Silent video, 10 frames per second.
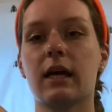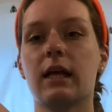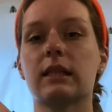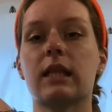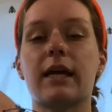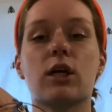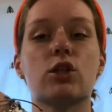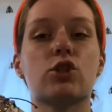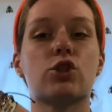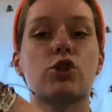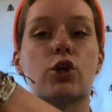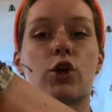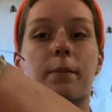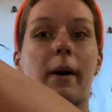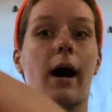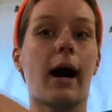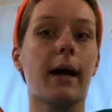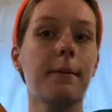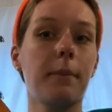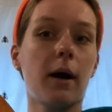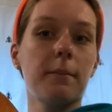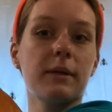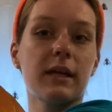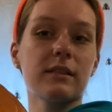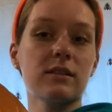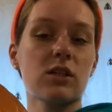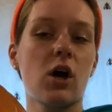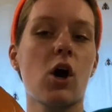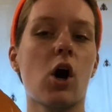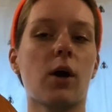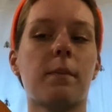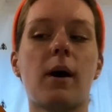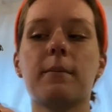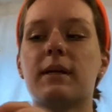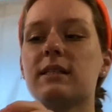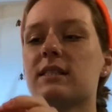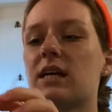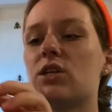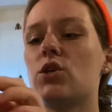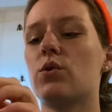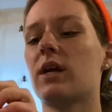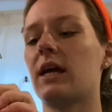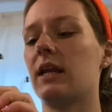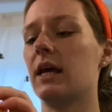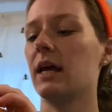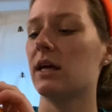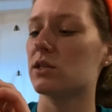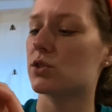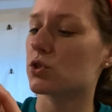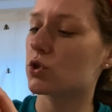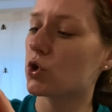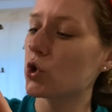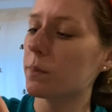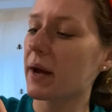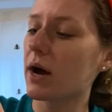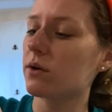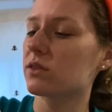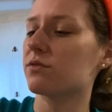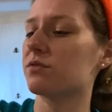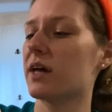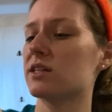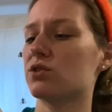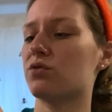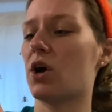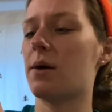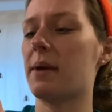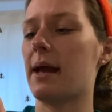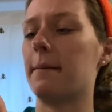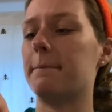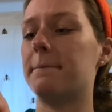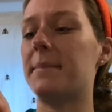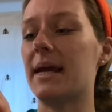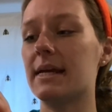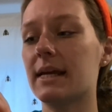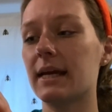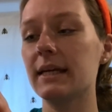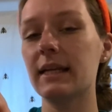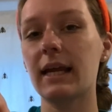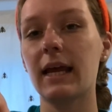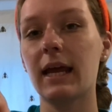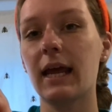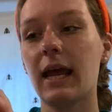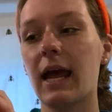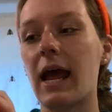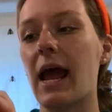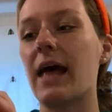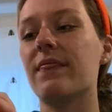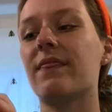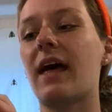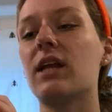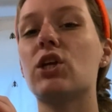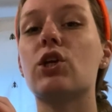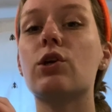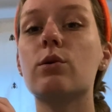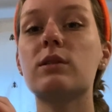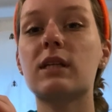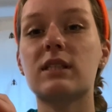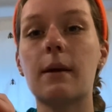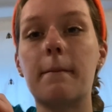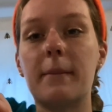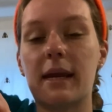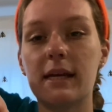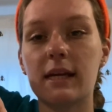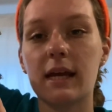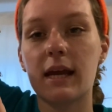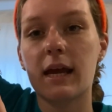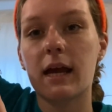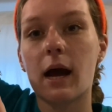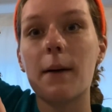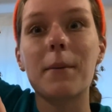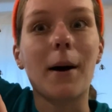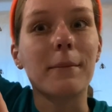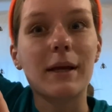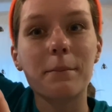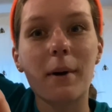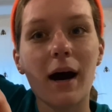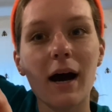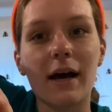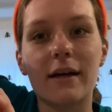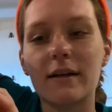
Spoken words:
Like sugar pie pumpkins are pumpkins that you can scoop out the flesh from and bake it, and then use it to make a pumpkin pie.